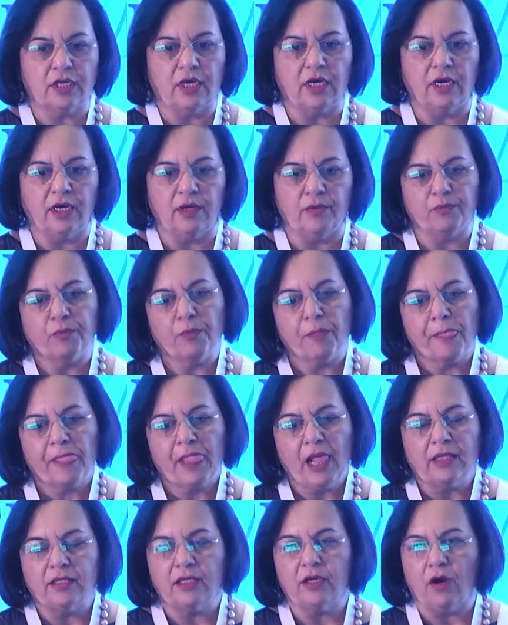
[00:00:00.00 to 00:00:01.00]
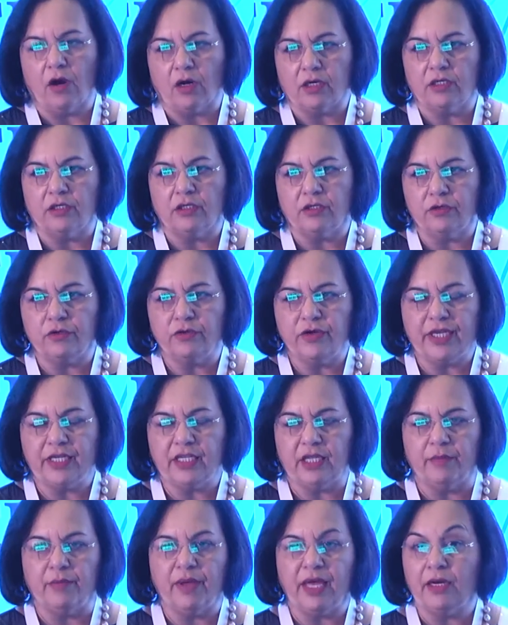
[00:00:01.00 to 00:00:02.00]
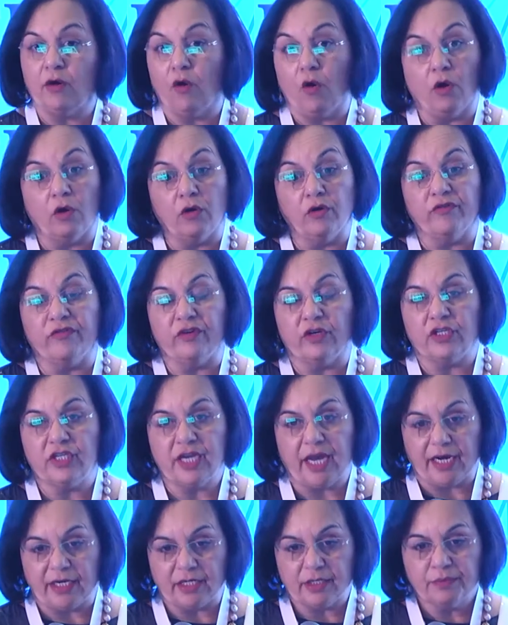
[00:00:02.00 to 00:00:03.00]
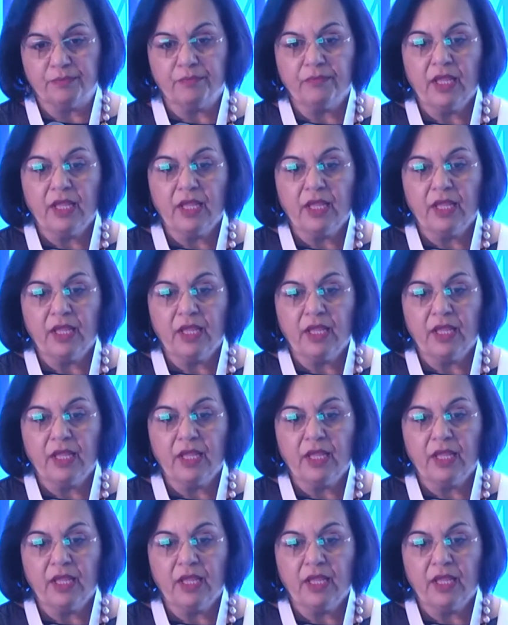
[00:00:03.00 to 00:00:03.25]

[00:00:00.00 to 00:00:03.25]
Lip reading: the doctor to treat them, and all over chat.